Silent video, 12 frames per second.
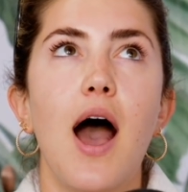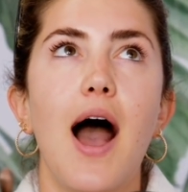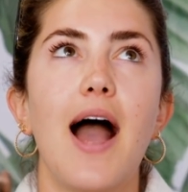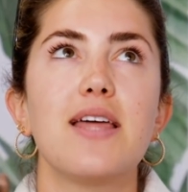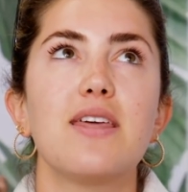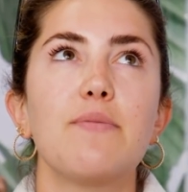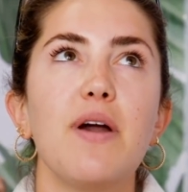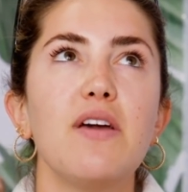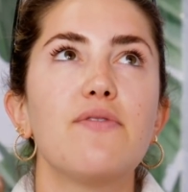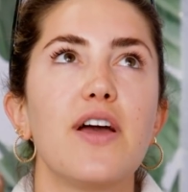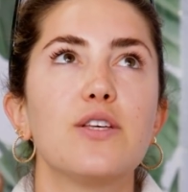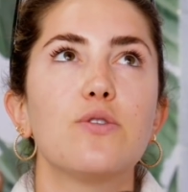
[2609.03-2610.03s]
I think my
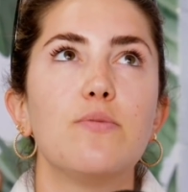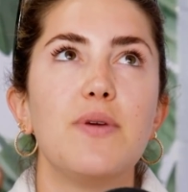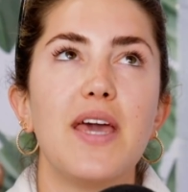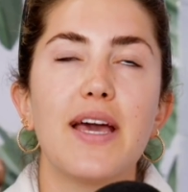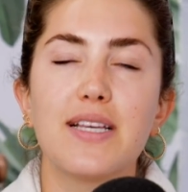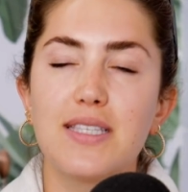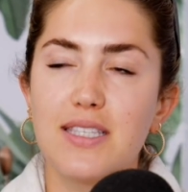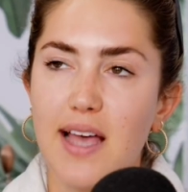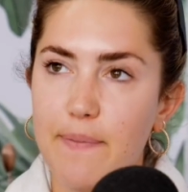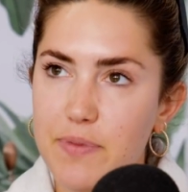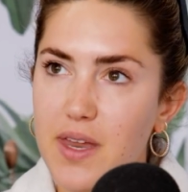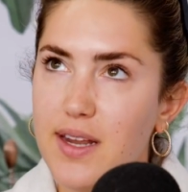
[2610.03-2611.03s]
advice would be
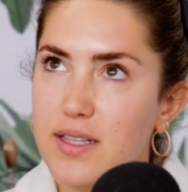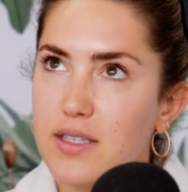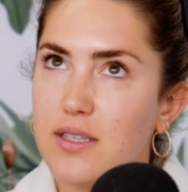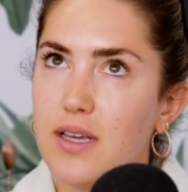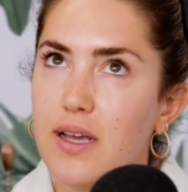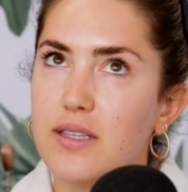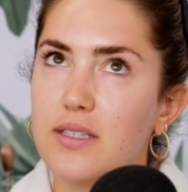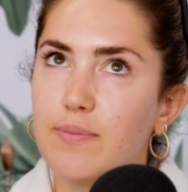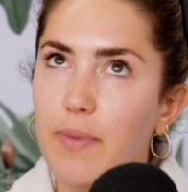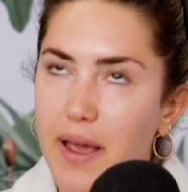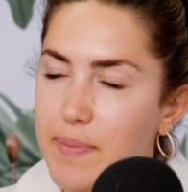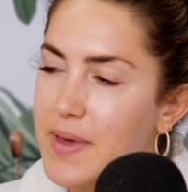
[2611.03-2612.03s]
accept that it's
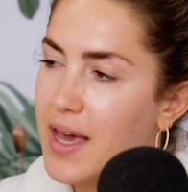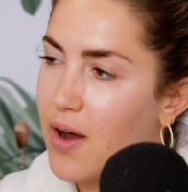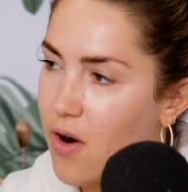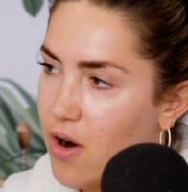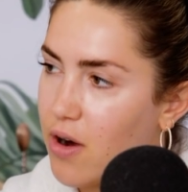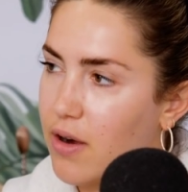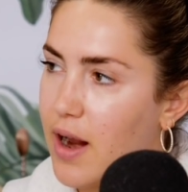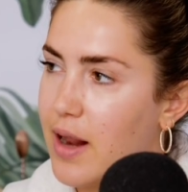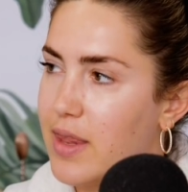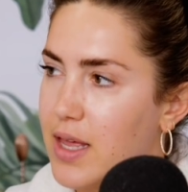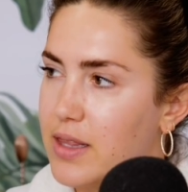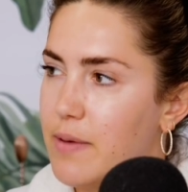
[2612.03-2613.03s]
might be hard. I
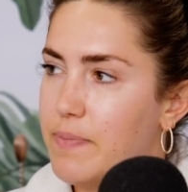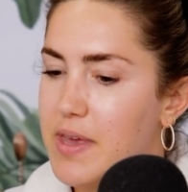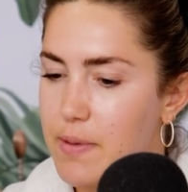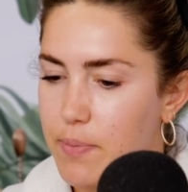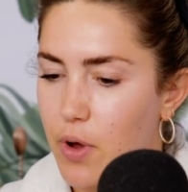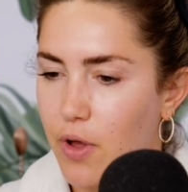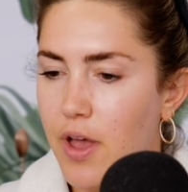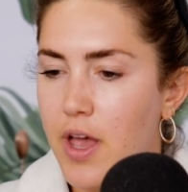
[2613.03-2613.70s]
think that people,